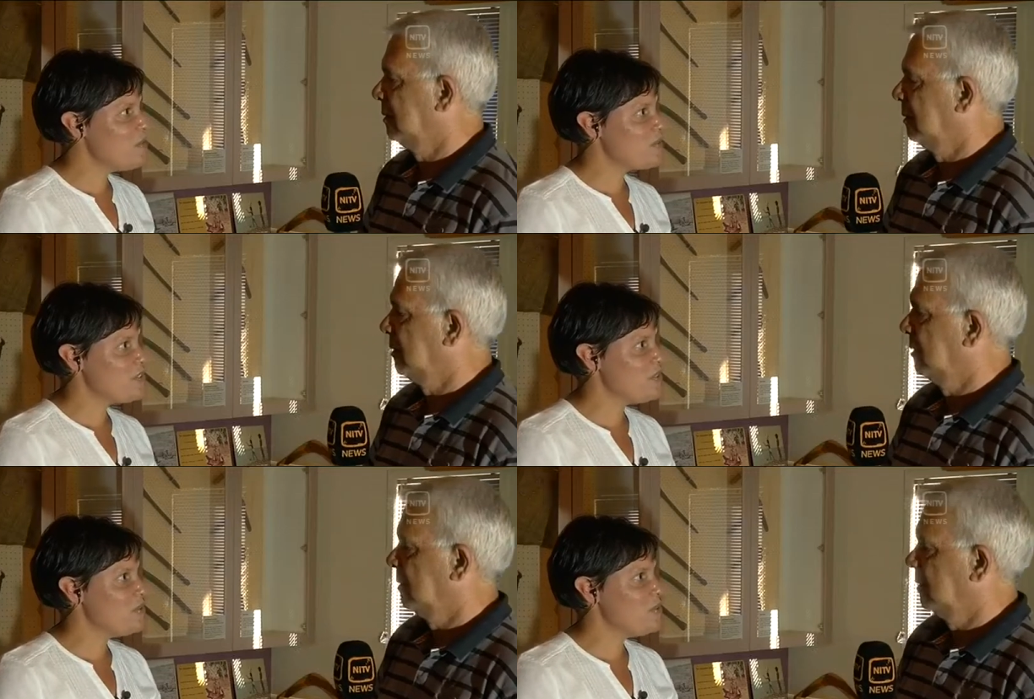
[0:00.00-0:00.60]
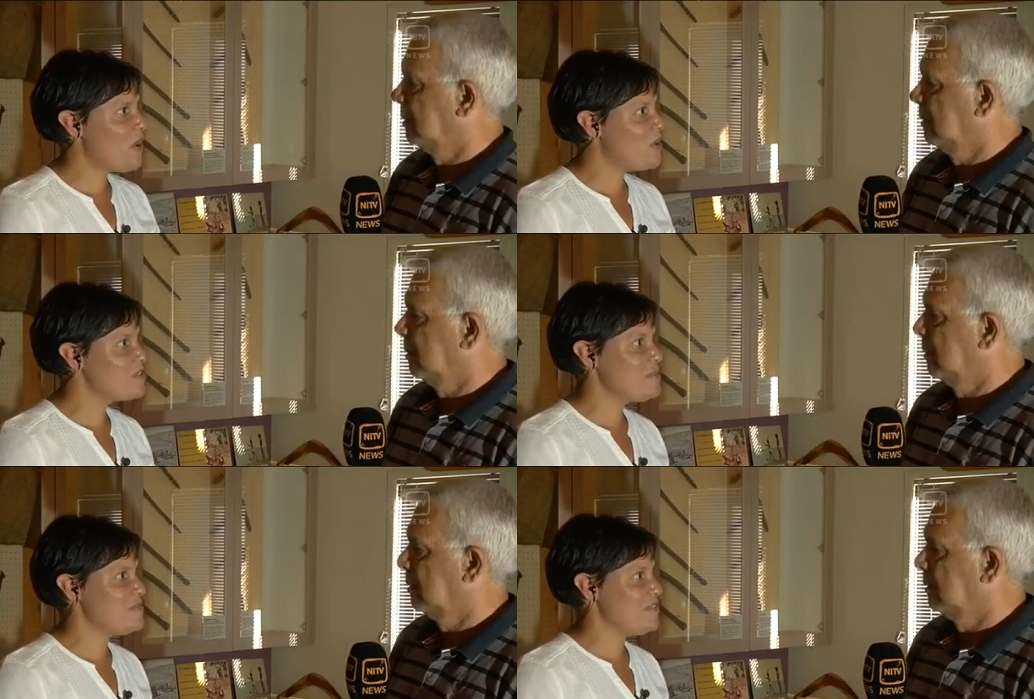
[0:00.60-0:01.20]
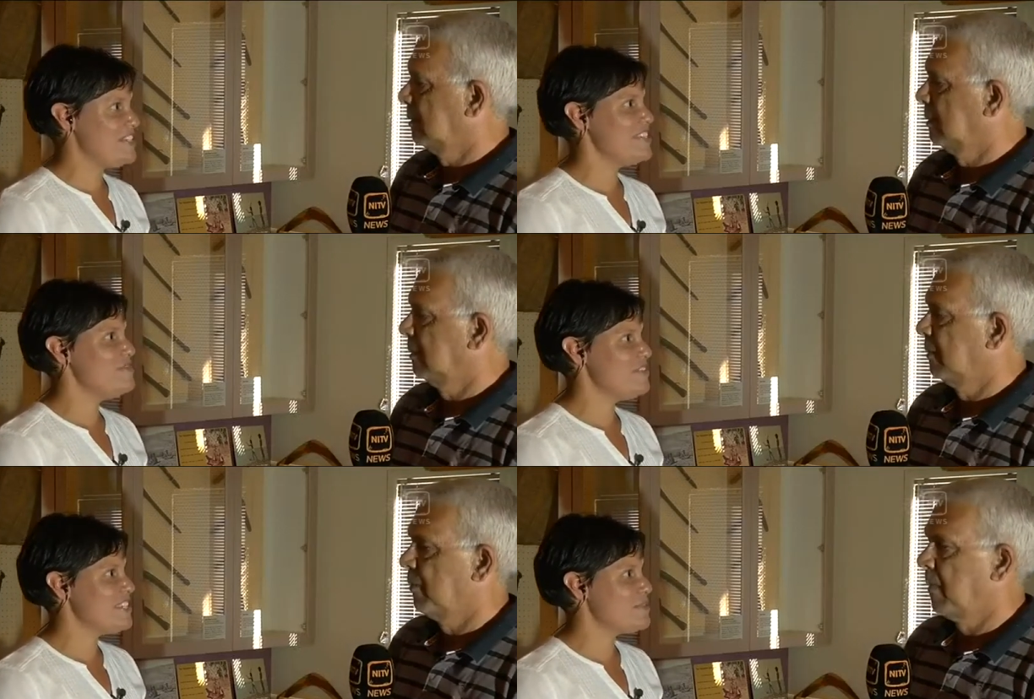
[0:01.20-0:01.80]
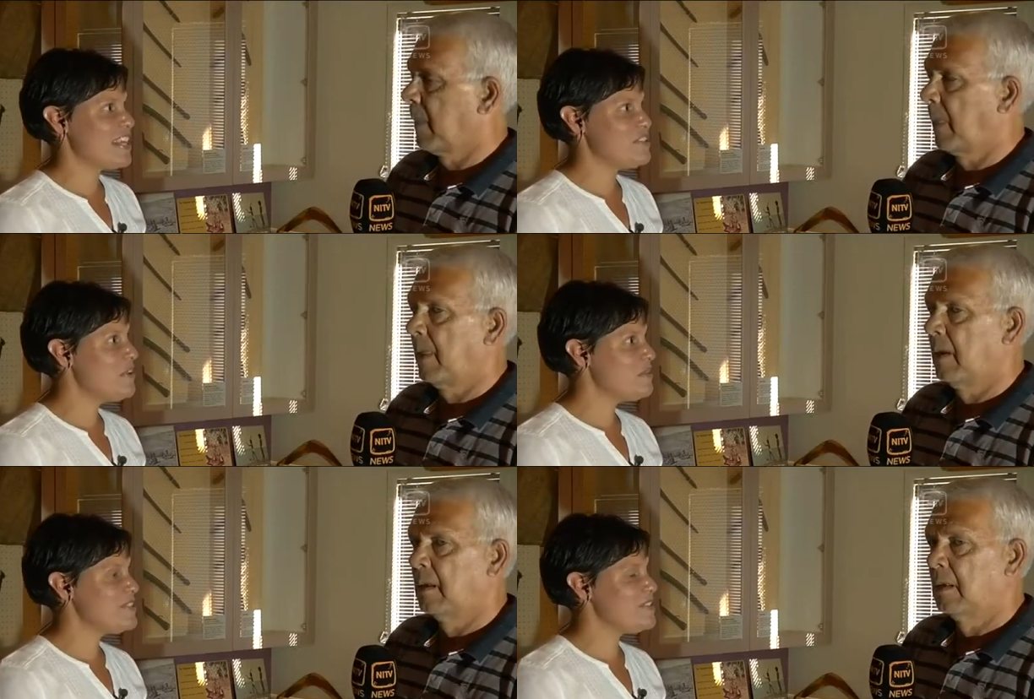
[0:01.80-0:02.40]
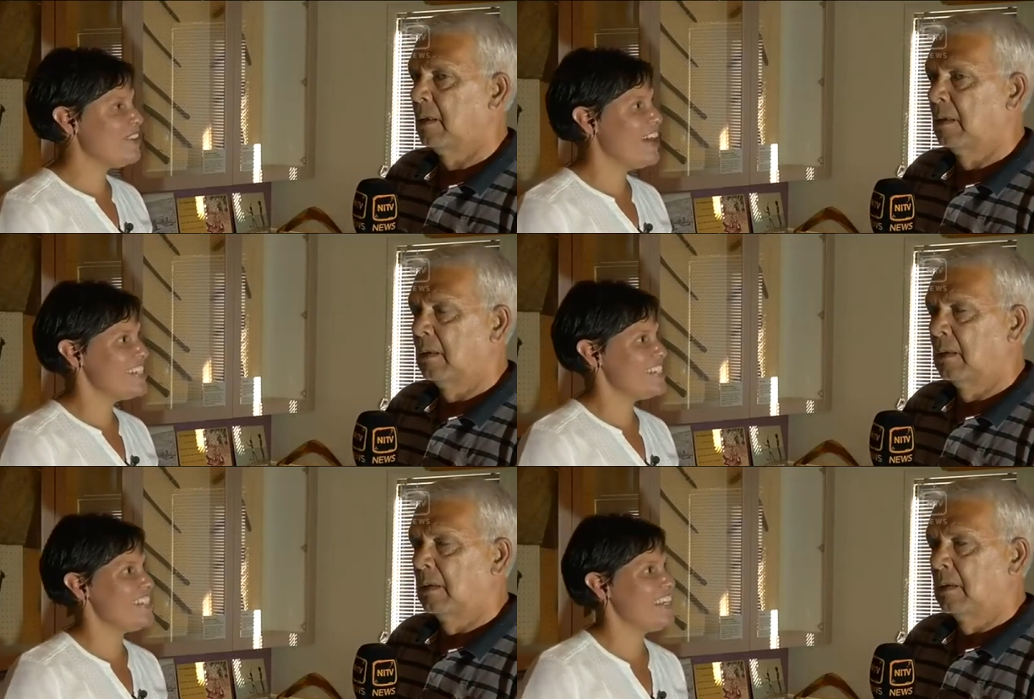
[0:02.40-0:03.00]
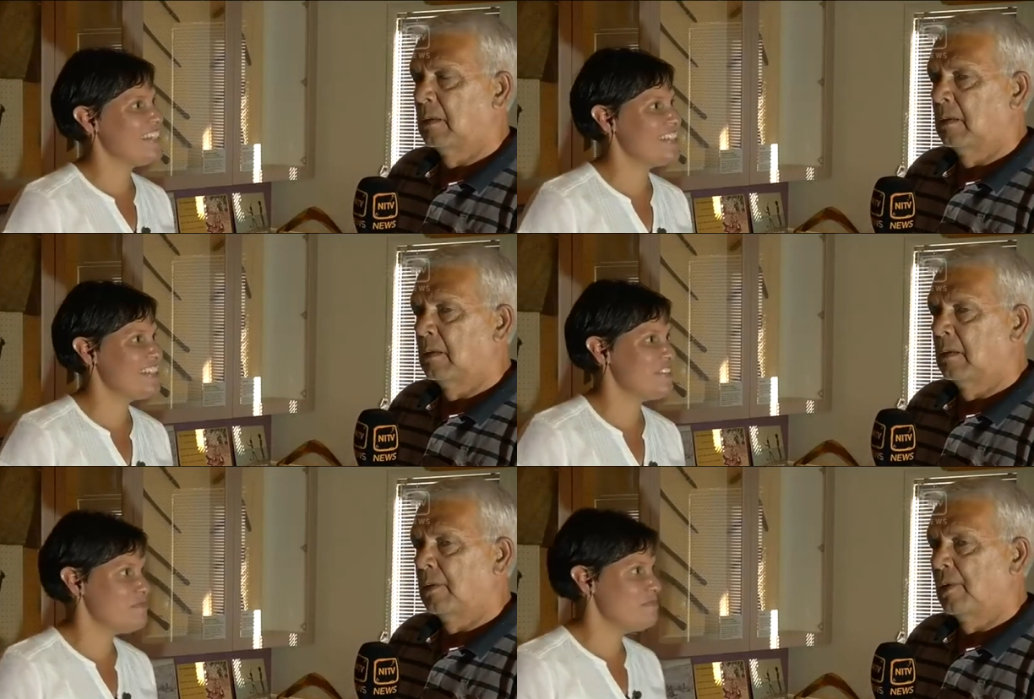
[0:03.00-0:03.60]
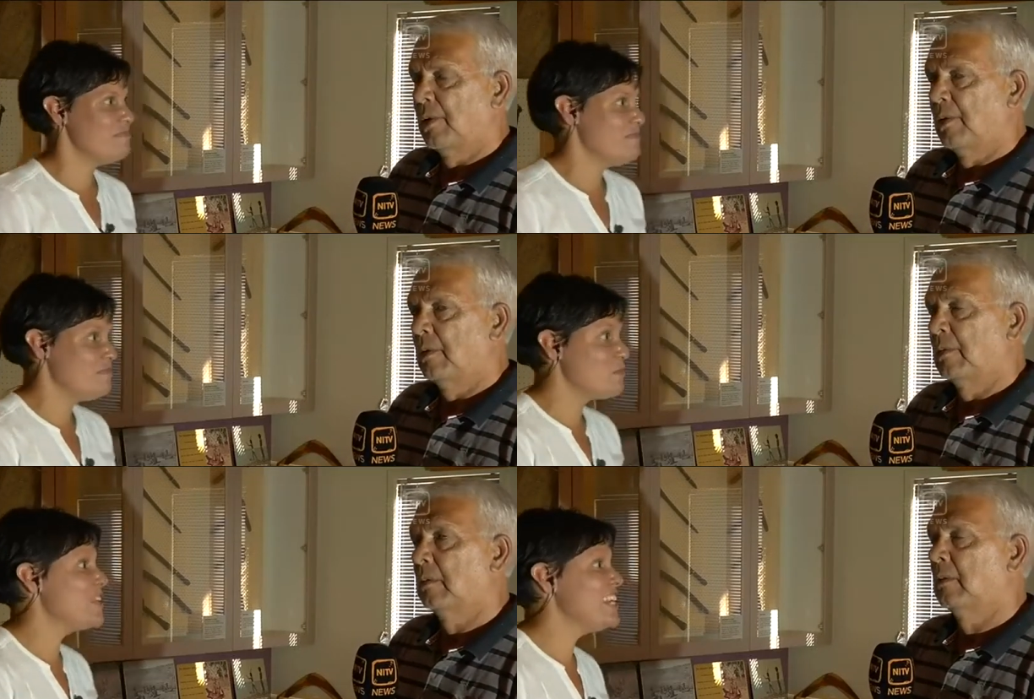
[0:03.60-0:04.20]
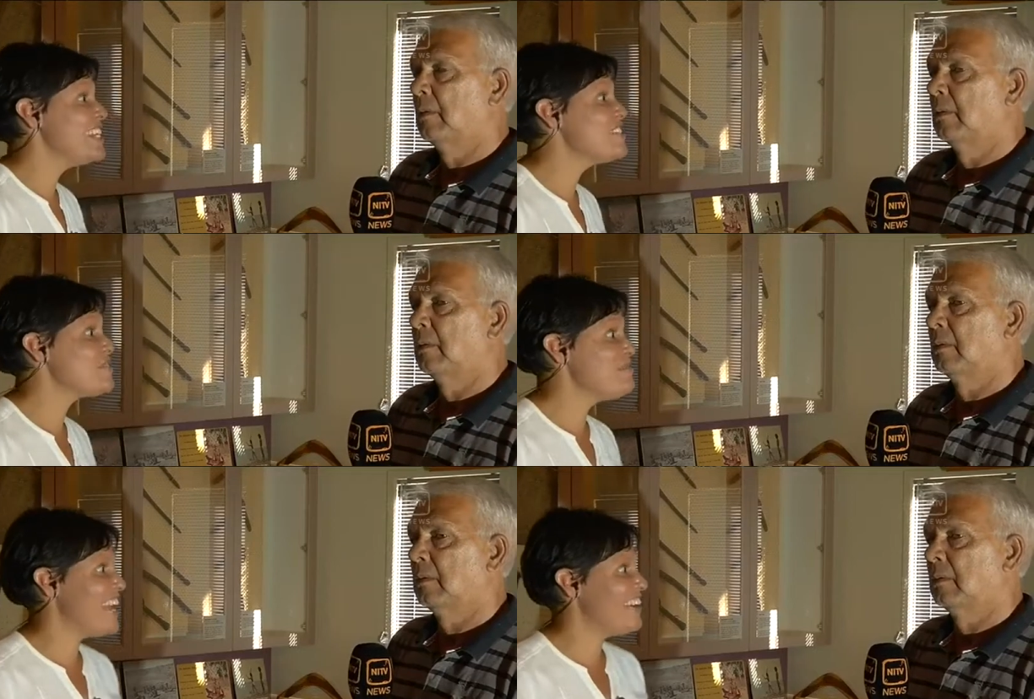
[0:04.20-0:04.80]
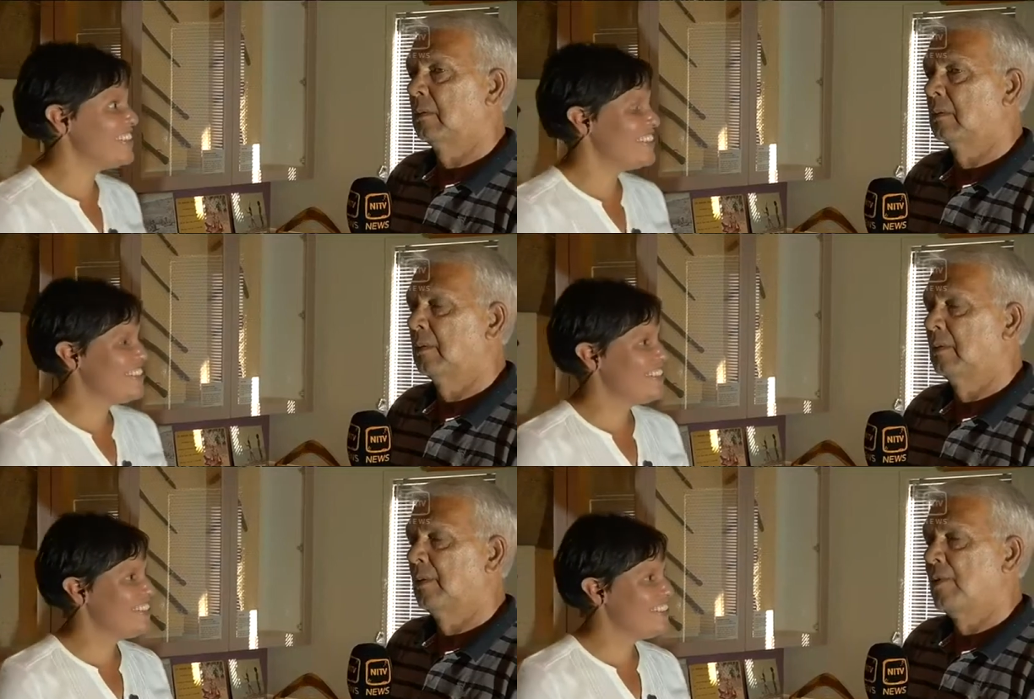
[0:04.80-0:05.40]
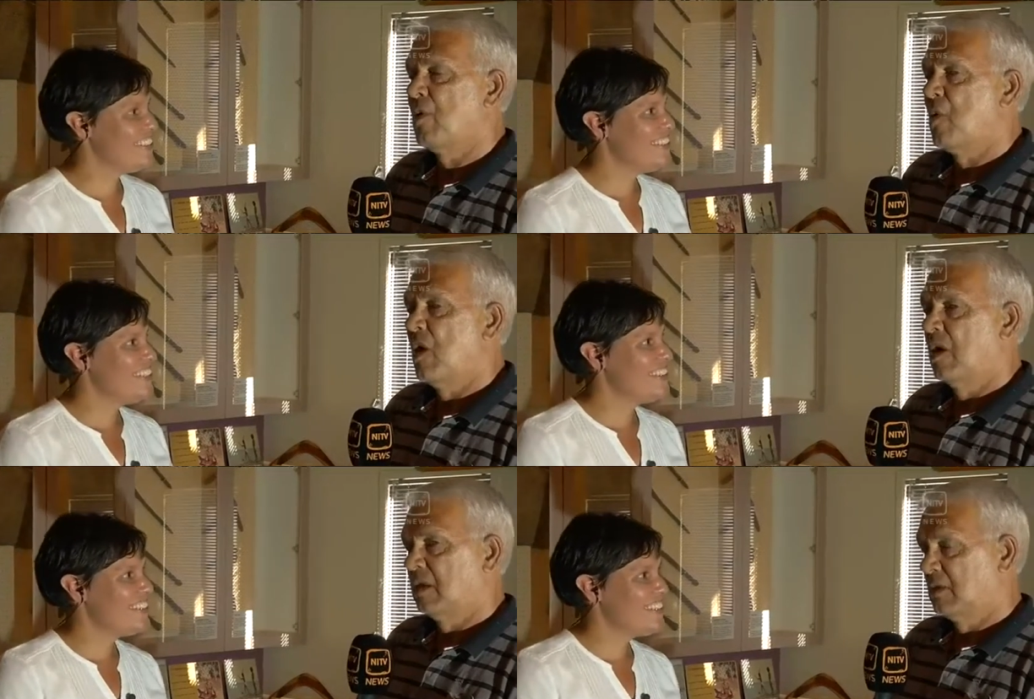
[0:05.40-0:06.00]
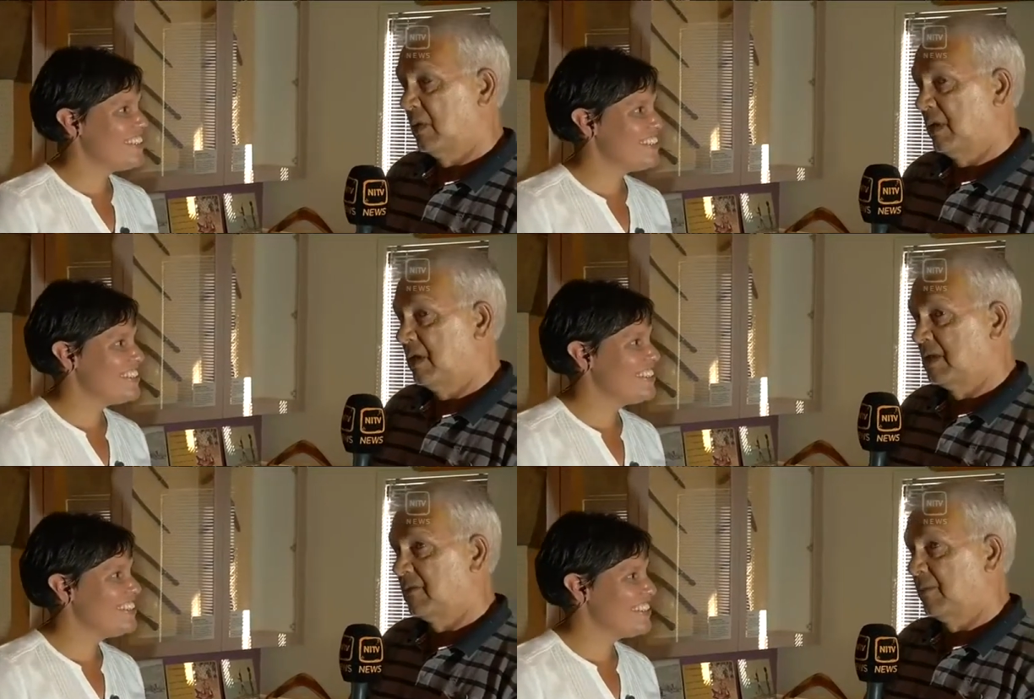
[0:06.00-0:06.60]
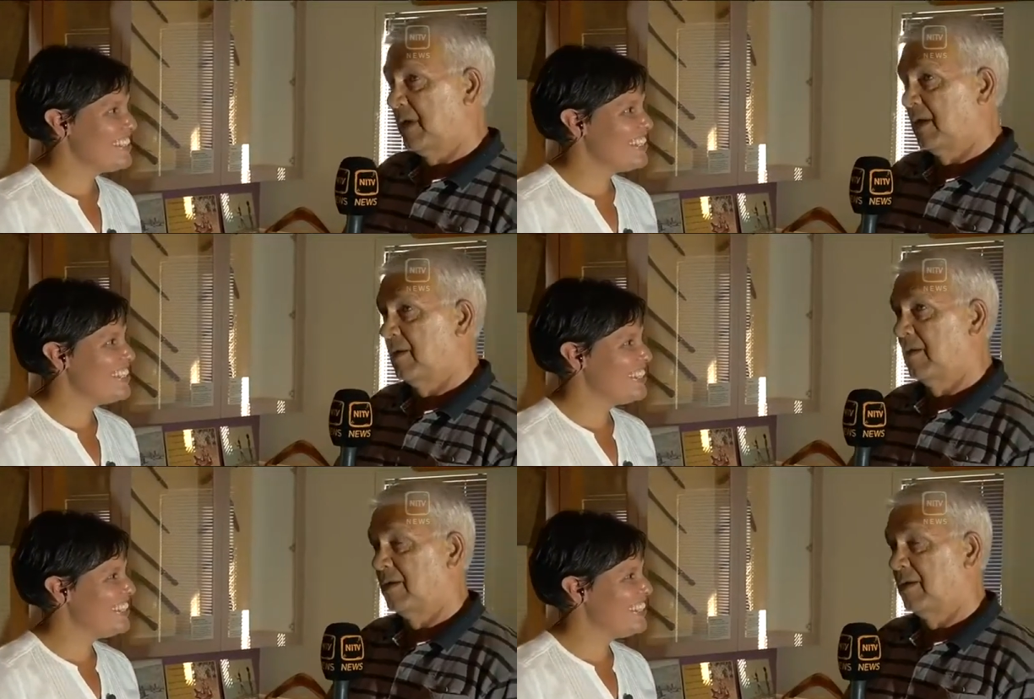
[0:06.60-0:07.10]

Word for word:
Speaker 1: what's your ultimate vision for this place? Where would you like to see it 20 years from now?
Speaker 2: 20 years from now,